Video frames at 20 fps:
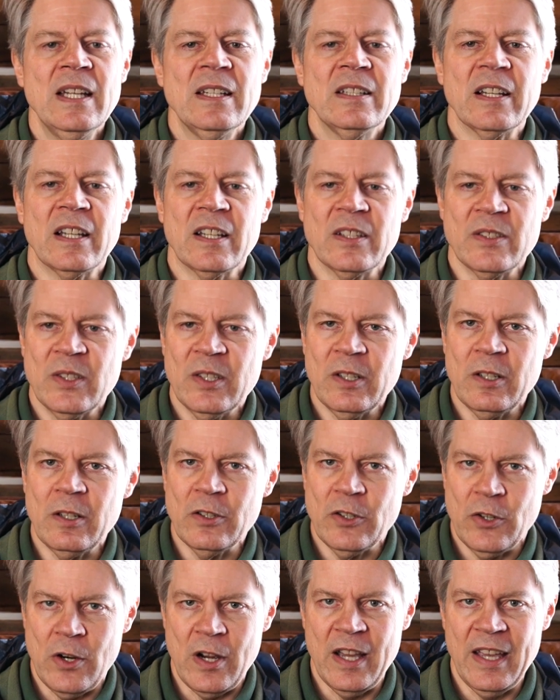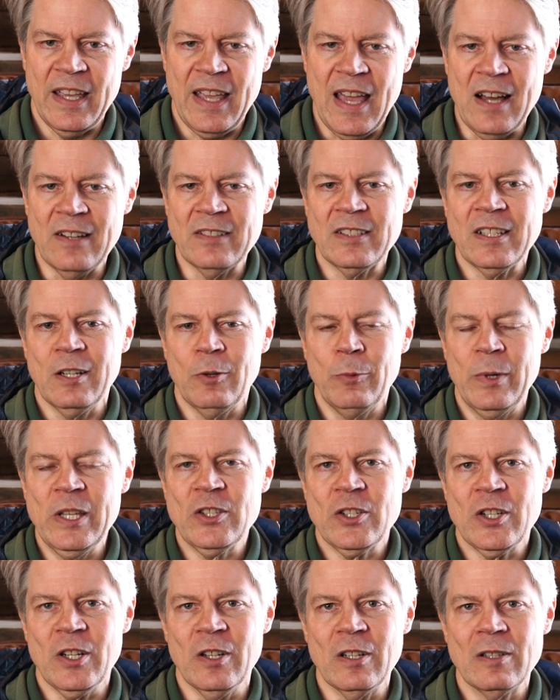to consider trying out a
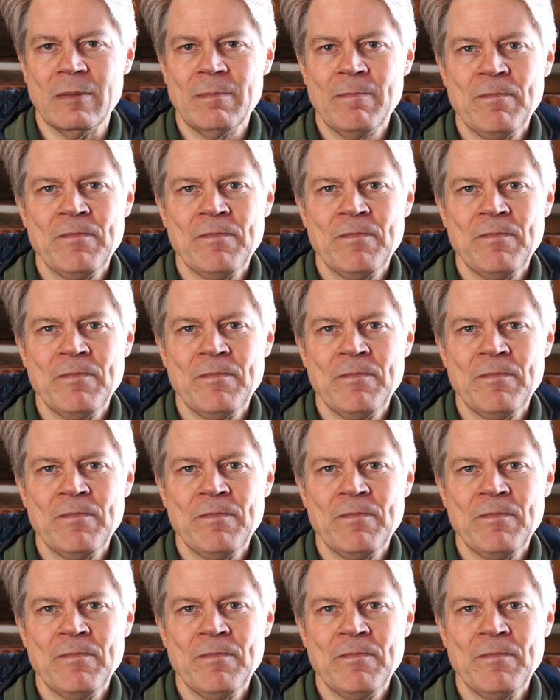windshirt.